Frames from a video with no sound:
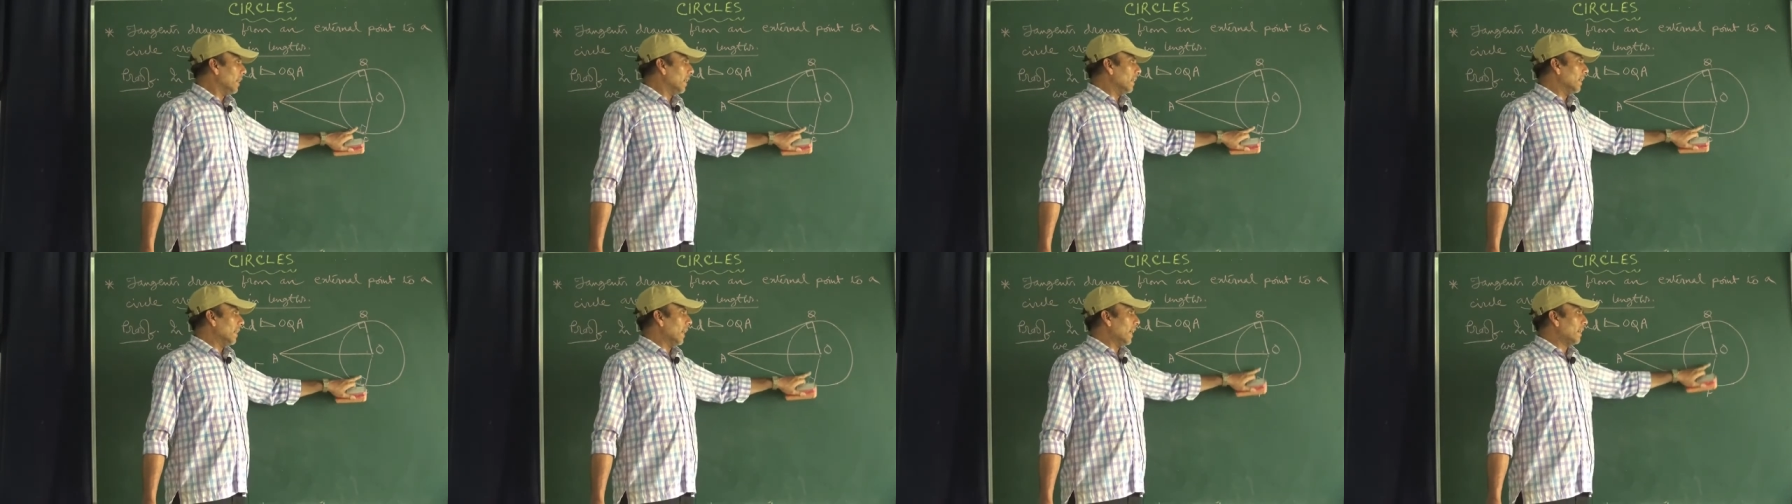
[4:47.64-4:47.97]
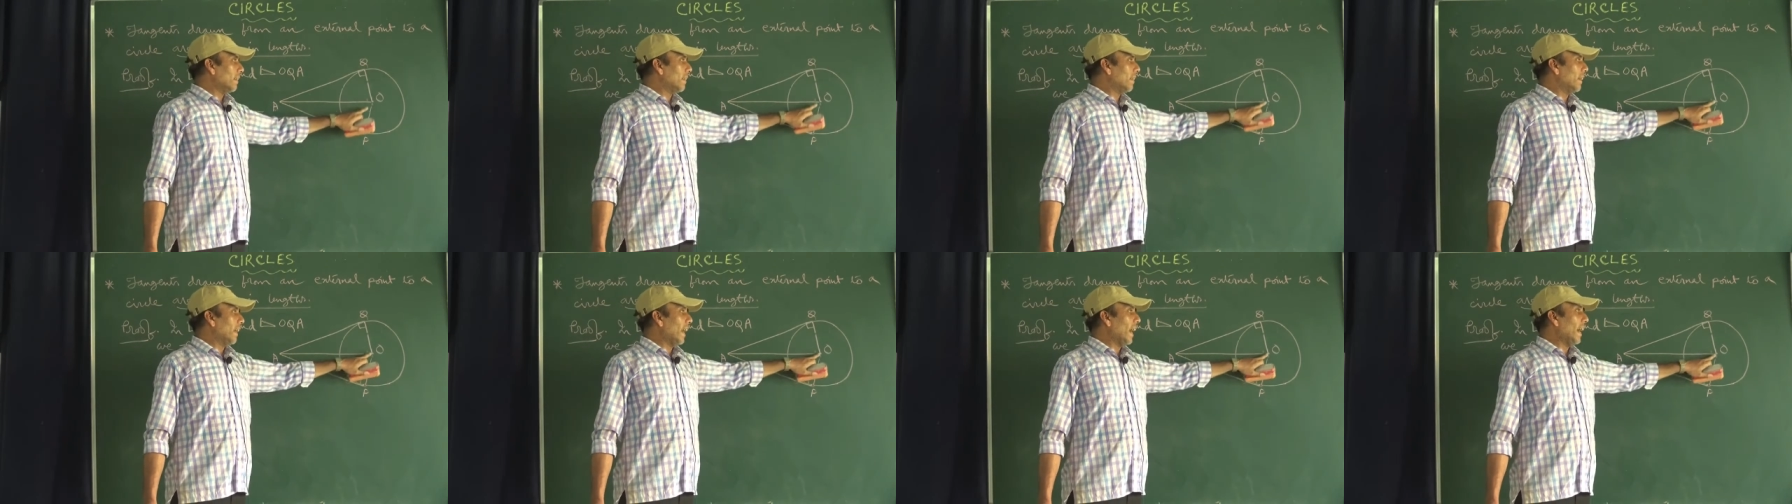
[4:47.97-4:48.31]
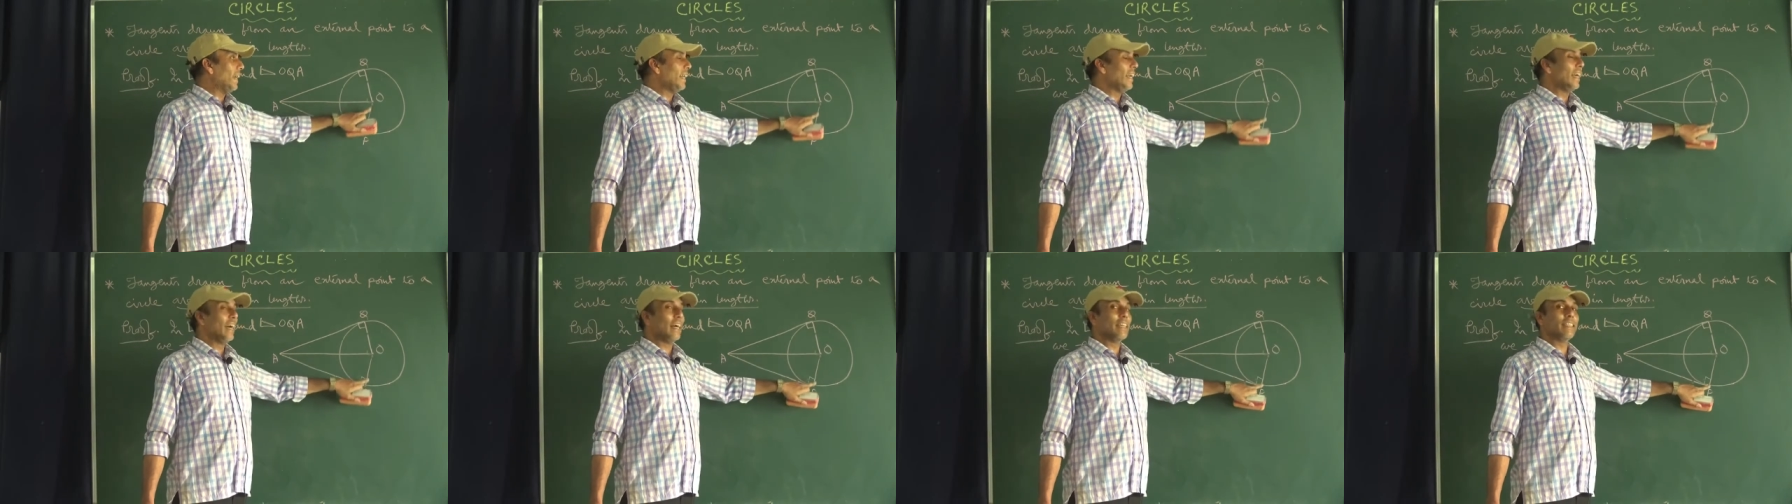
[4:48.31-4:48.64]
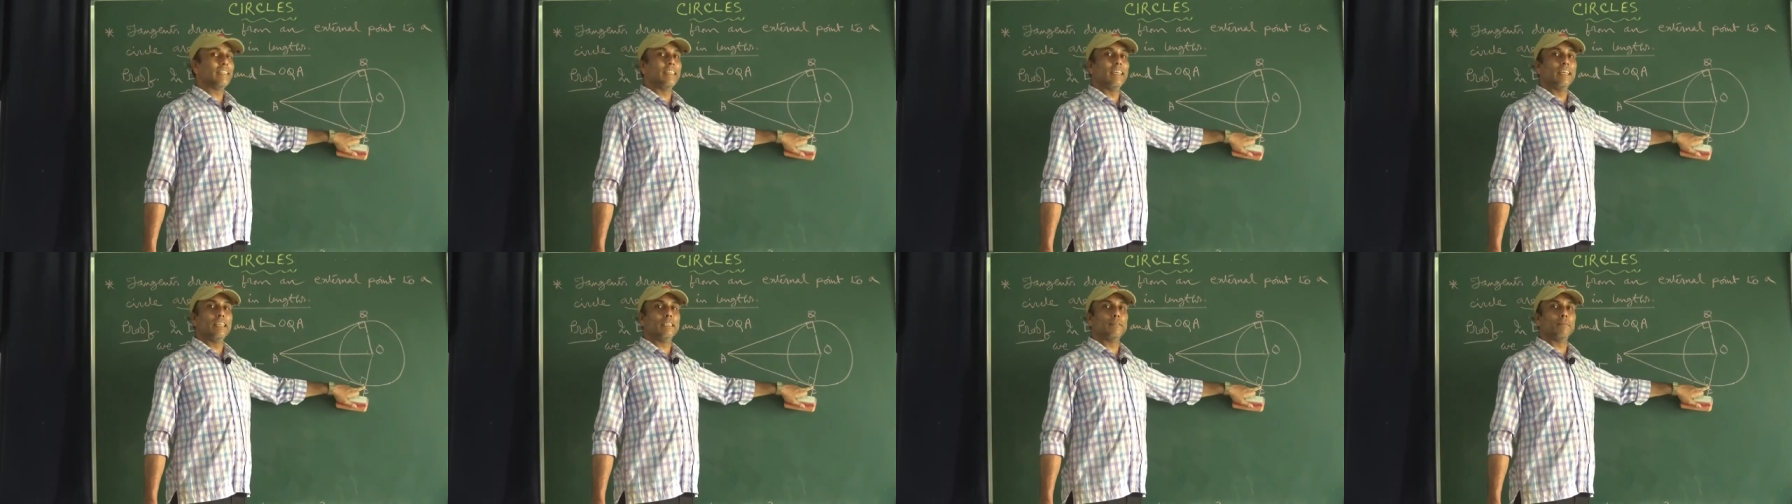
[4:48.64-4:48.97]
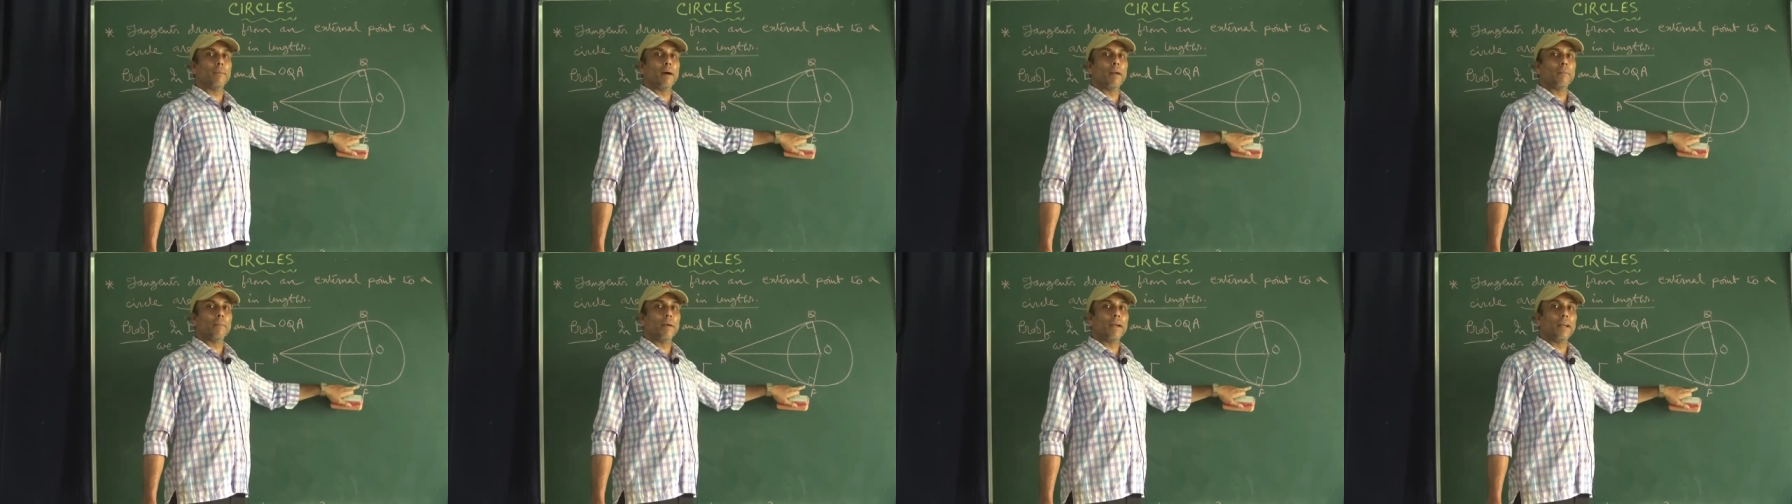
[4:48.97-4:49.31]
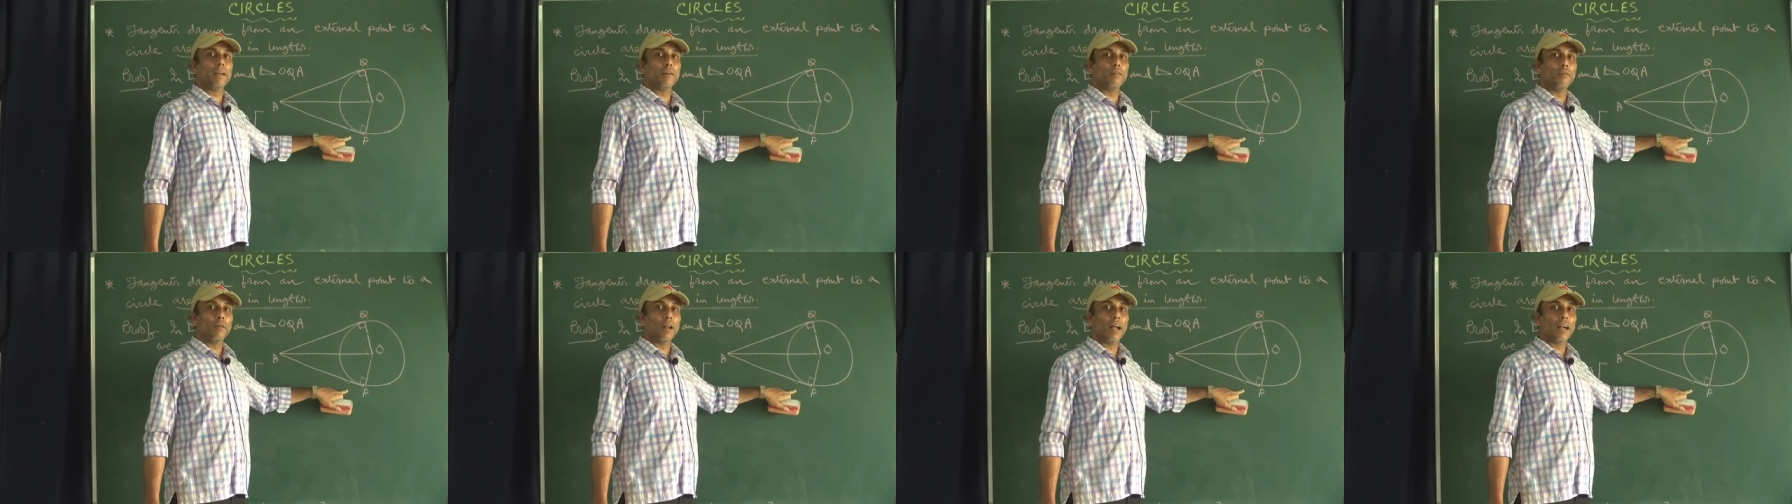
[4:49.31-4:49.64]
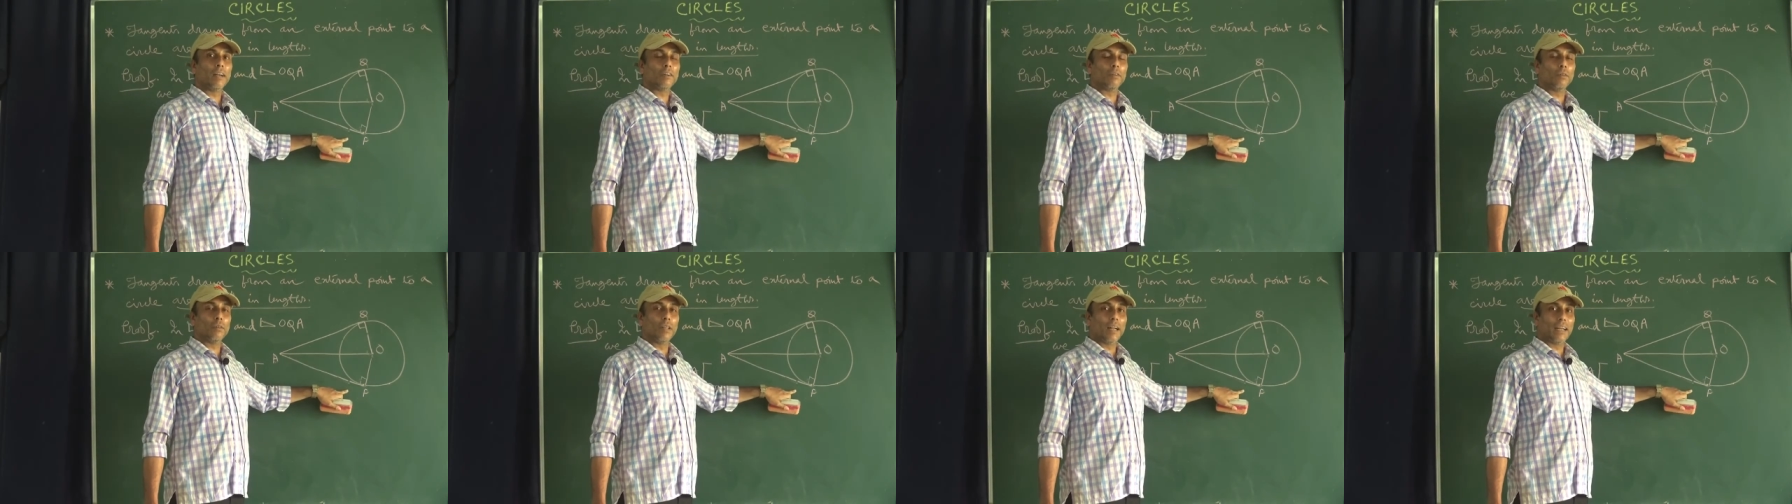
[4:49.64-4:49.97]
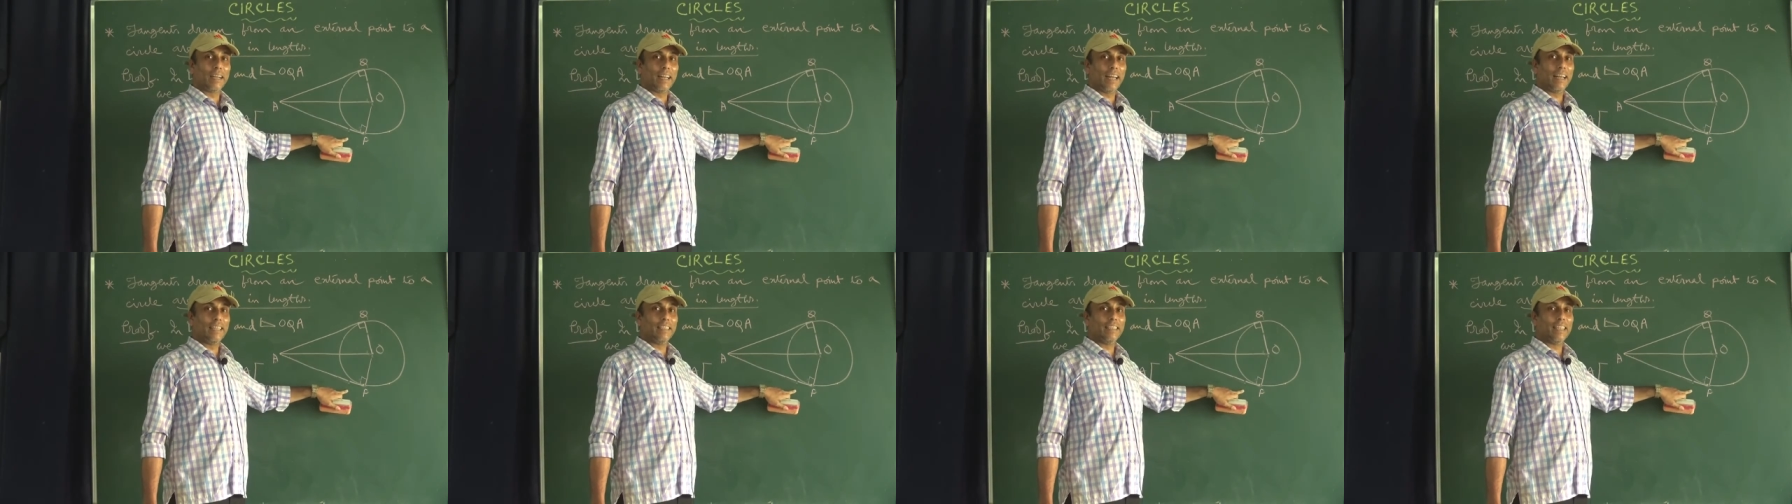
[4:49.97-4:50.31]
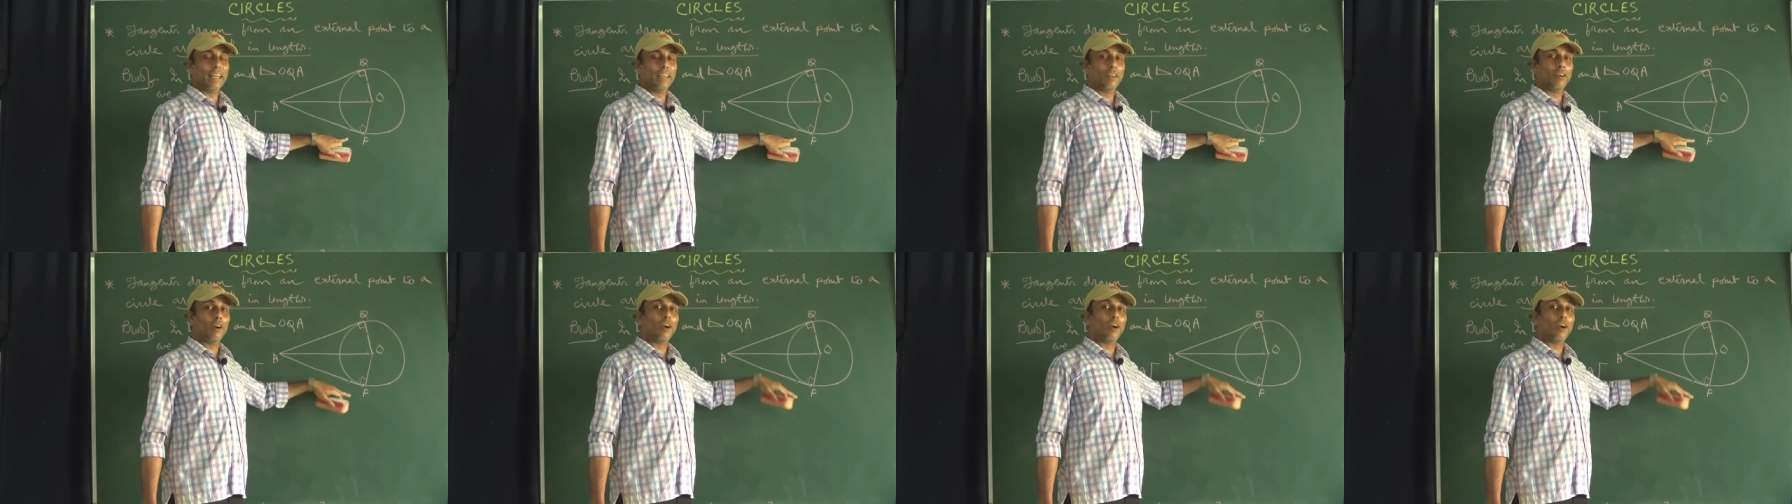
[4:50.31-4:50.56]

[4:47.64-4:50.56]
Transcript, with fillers: That radius is perpendicular to the tangent,